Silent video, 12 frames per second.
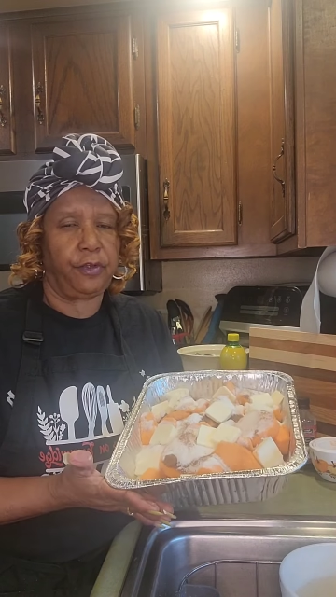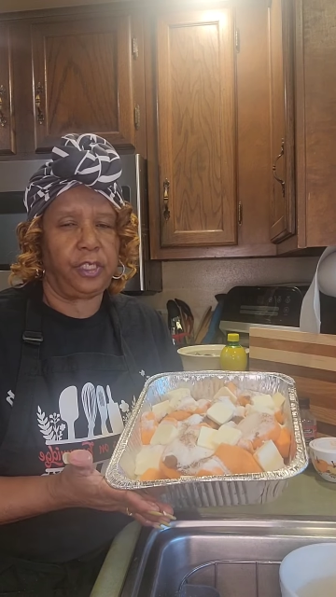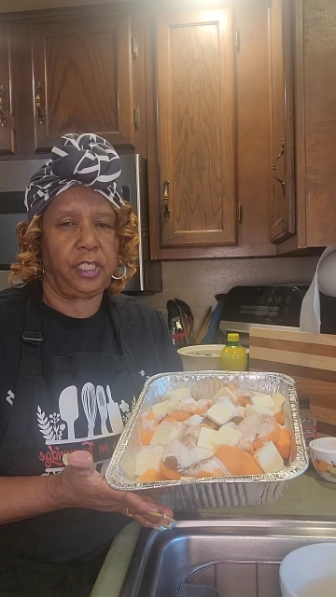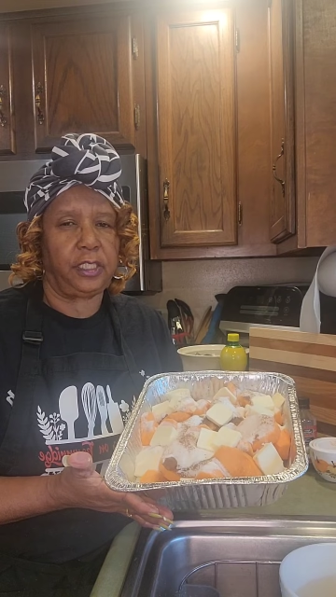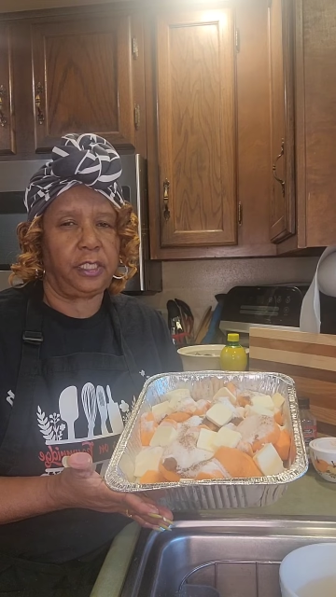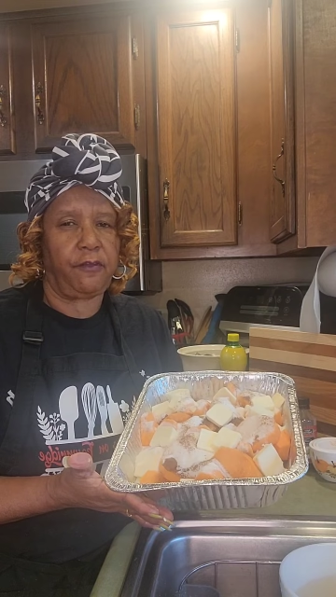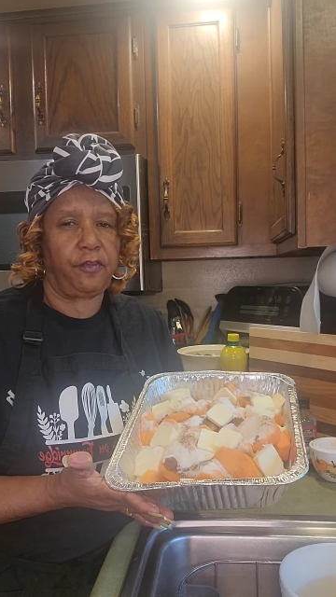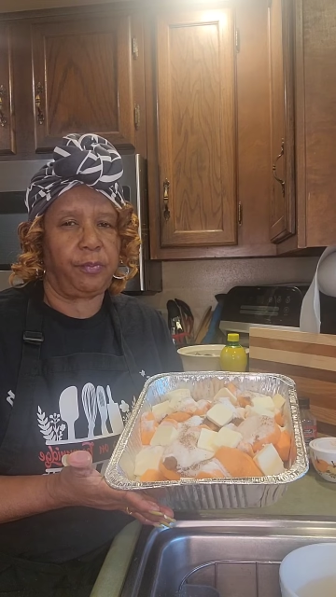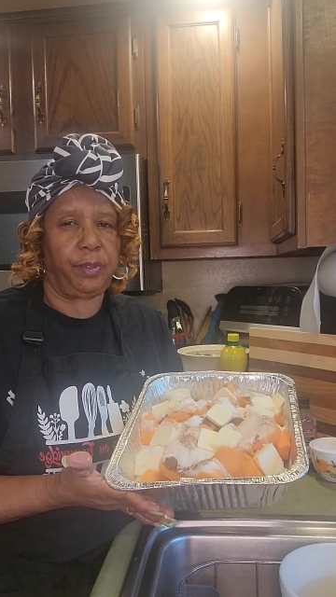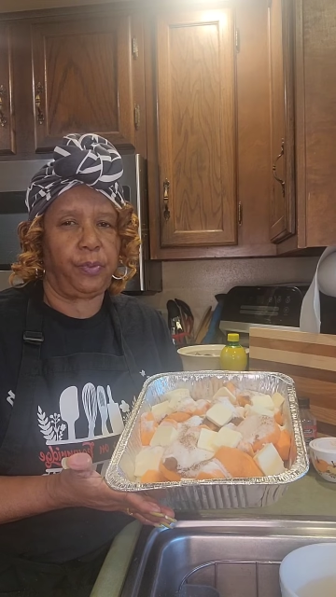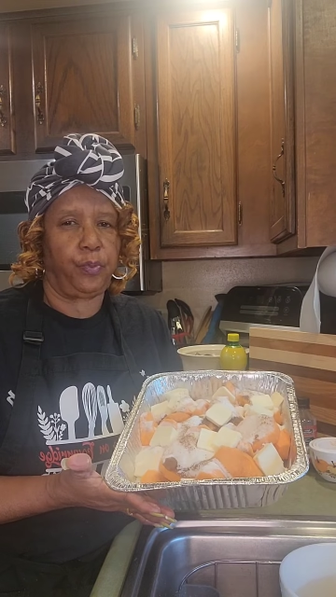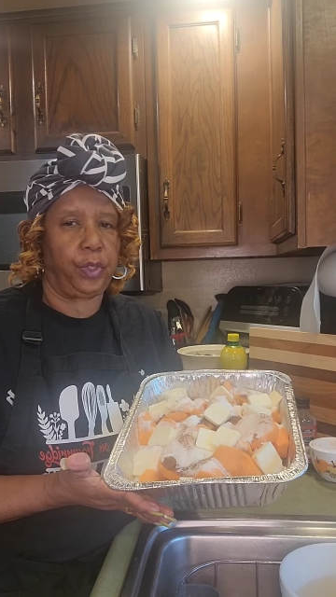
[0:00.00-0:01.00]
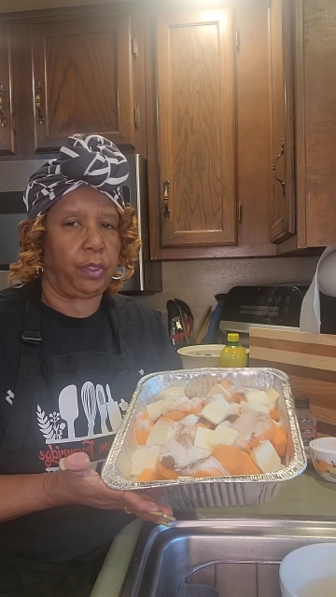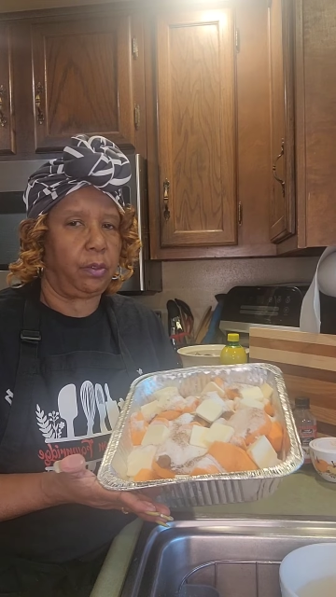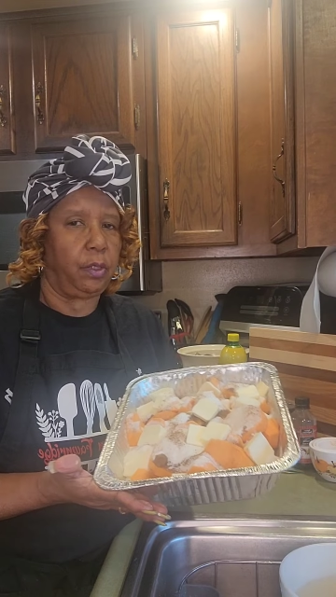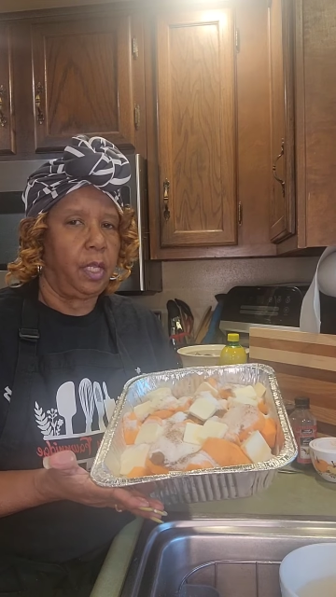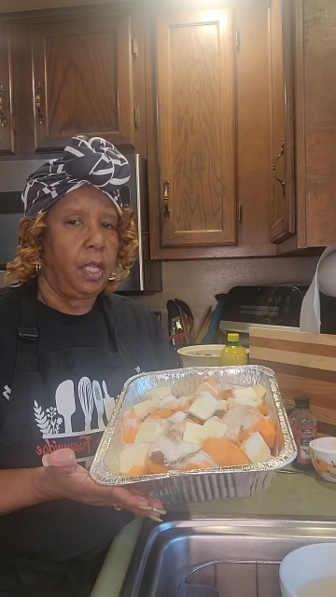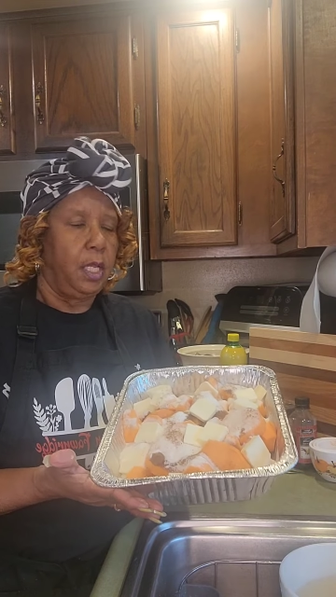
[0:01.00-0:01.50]
It doesn't have to be real.
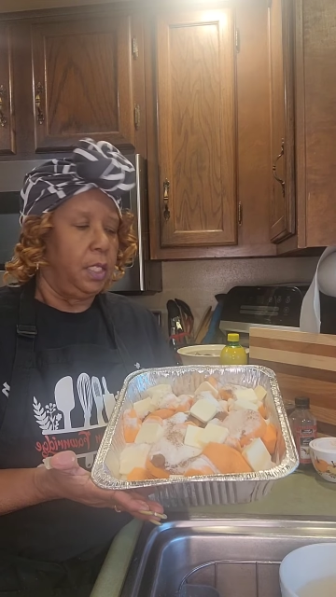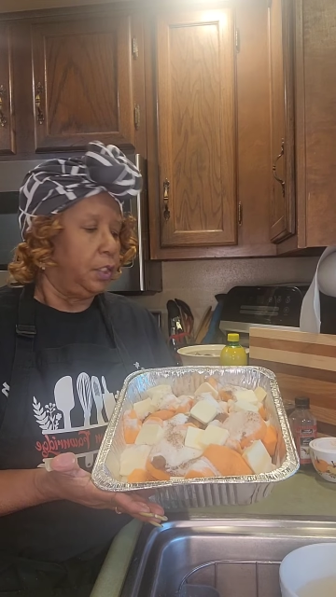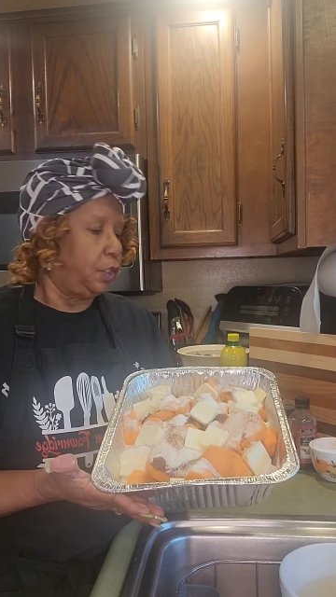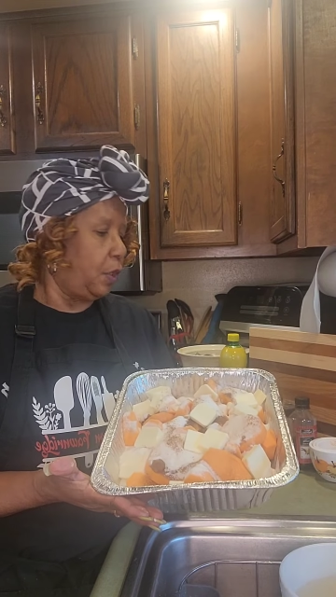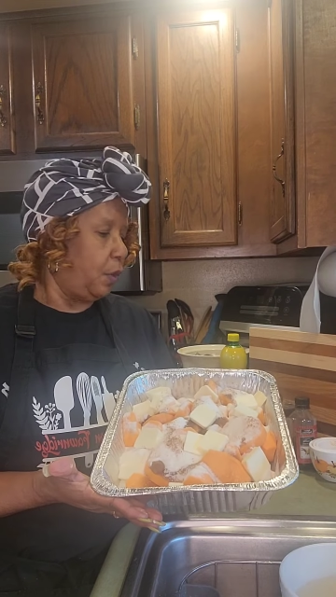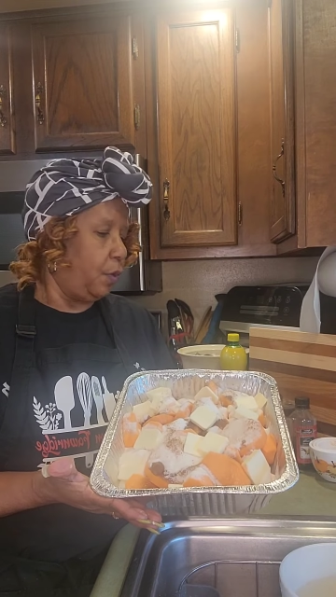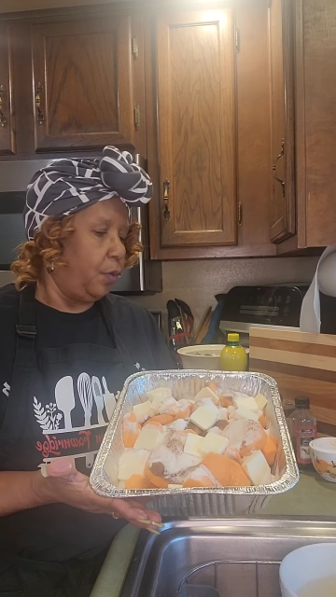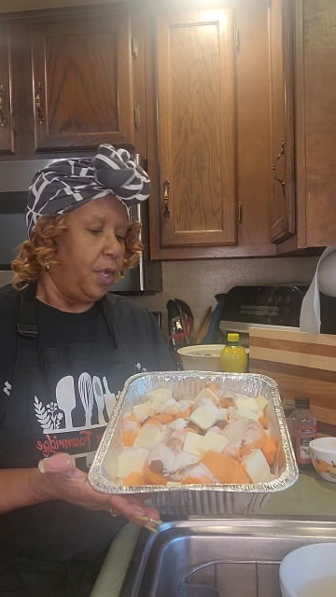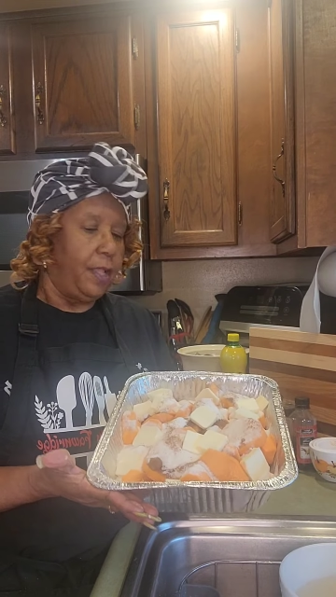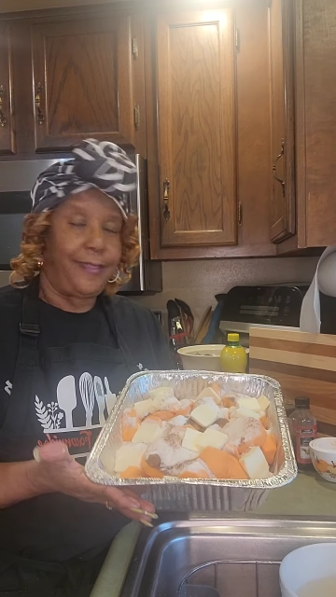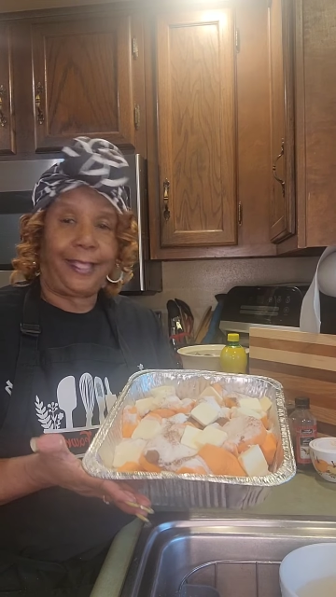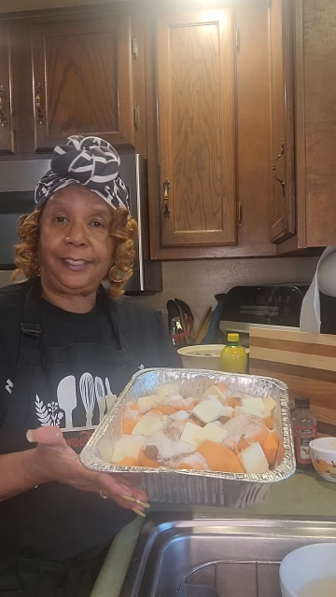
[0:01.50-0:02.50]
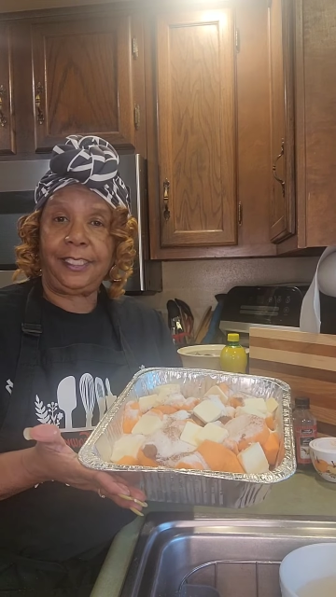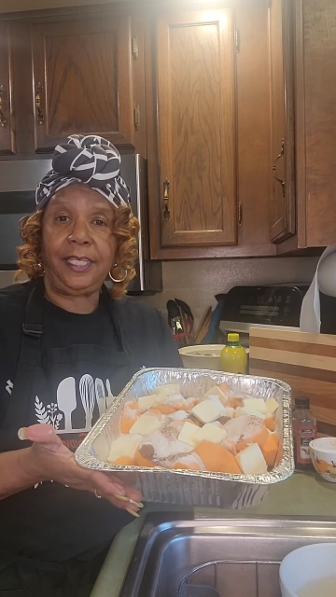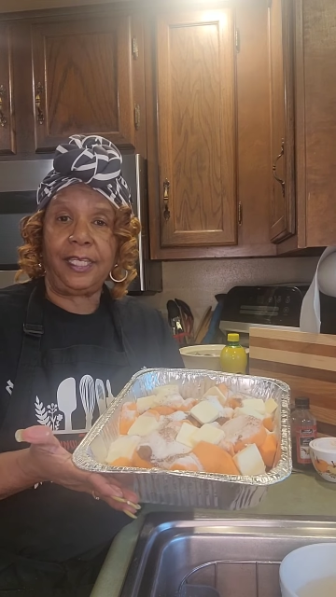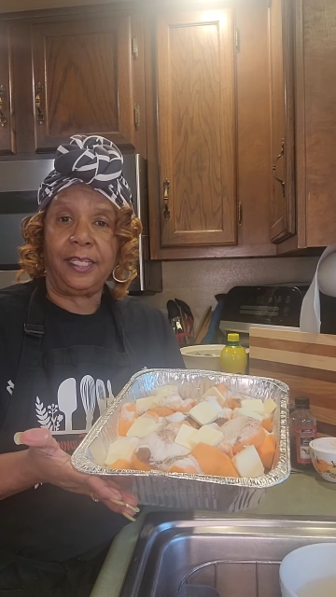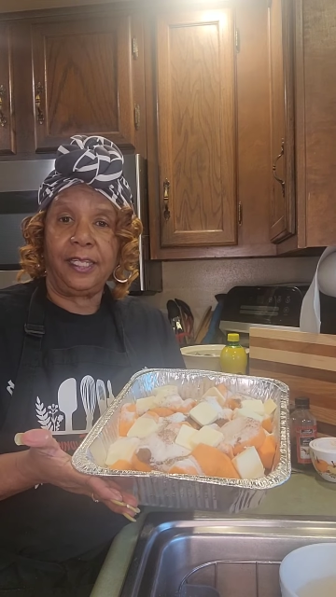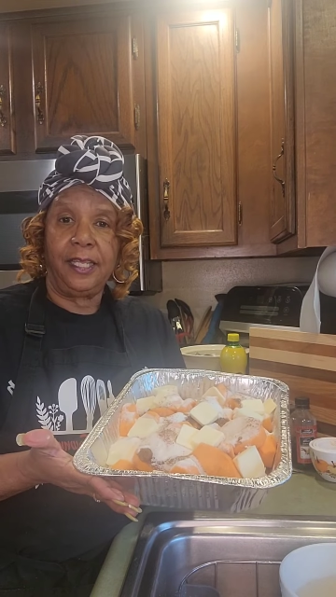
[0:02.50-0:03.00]
So, that's
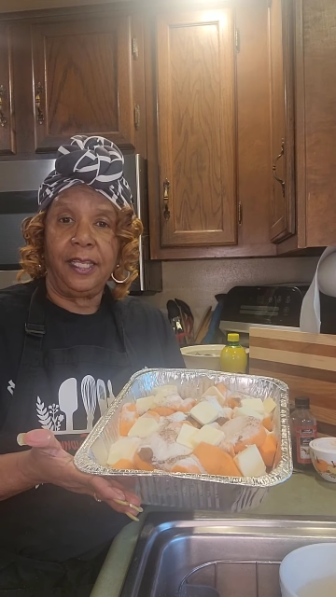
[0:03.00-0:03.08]
it.